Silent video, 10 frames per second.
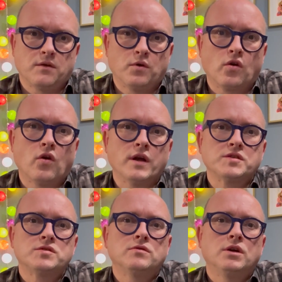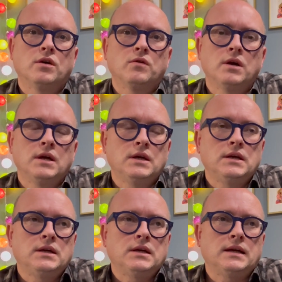a recording studio,
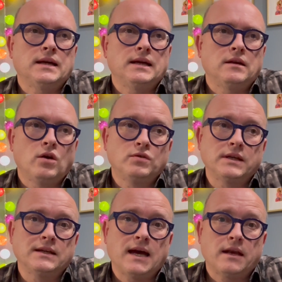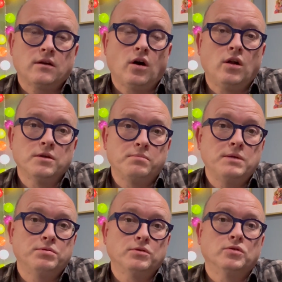and noting that all the
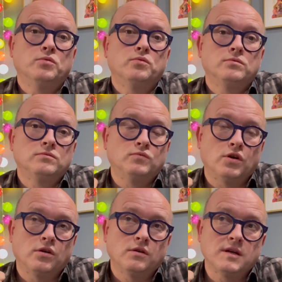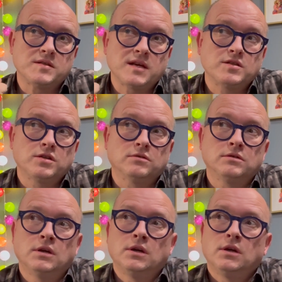people who were
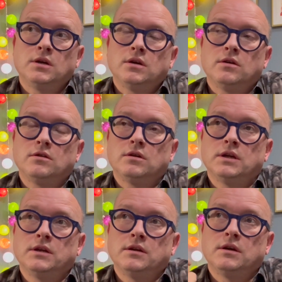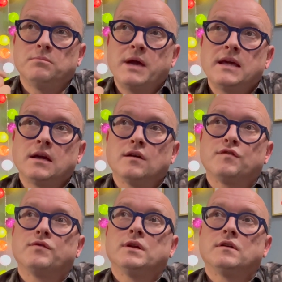essential in the making of
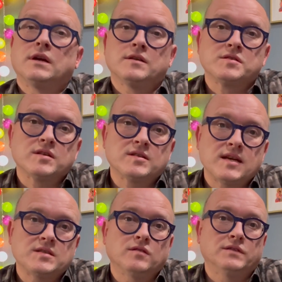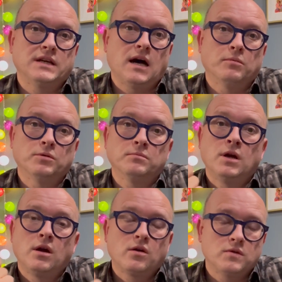Thriller and the success of the album,
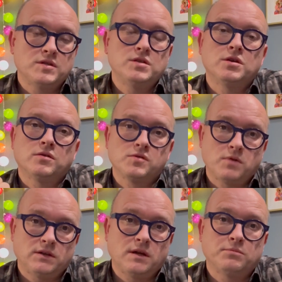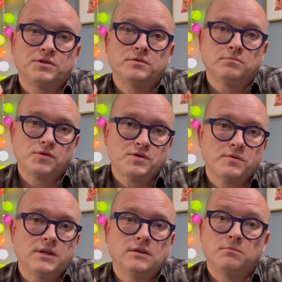Quincy Jones, Rod Temperton, Bruce
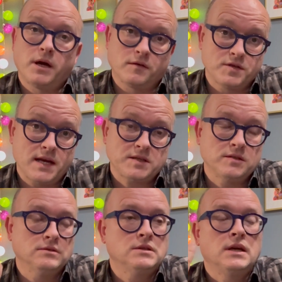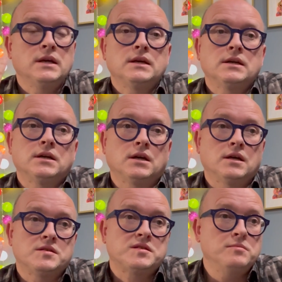Swedian, Michael Jackson,
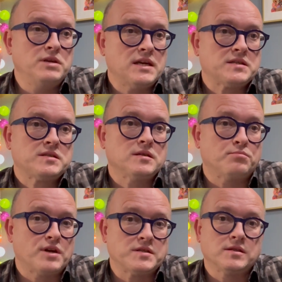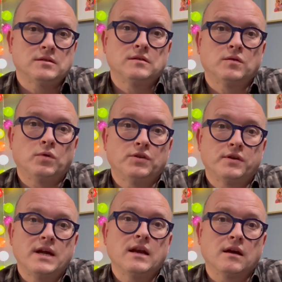CBS president Walter
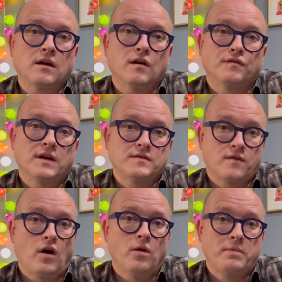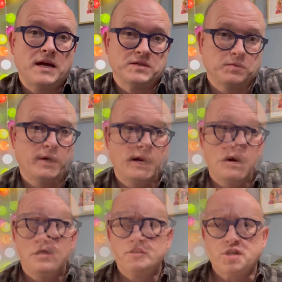Yetnikoff, have all passed away
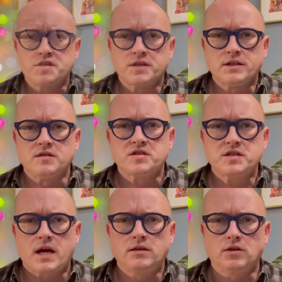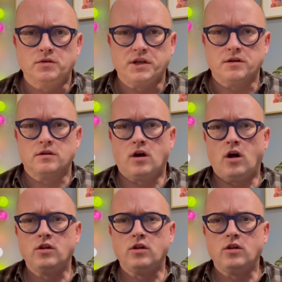now. Just a little side note here, all